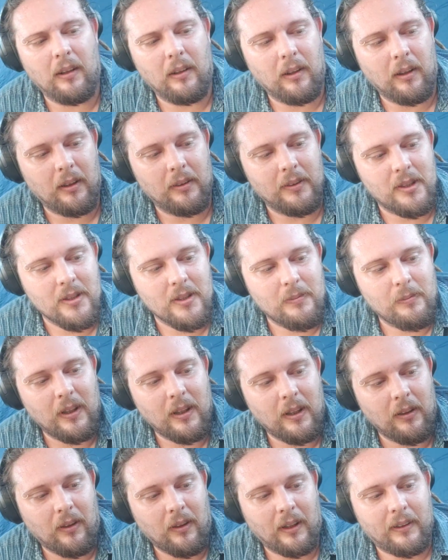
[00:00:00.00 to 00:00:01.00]
I just
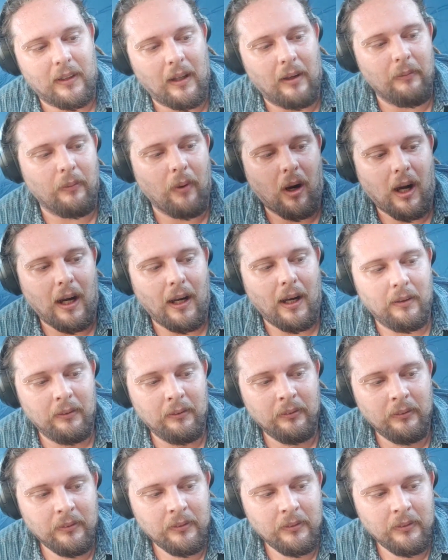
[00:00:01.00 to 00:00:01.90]
really like that rye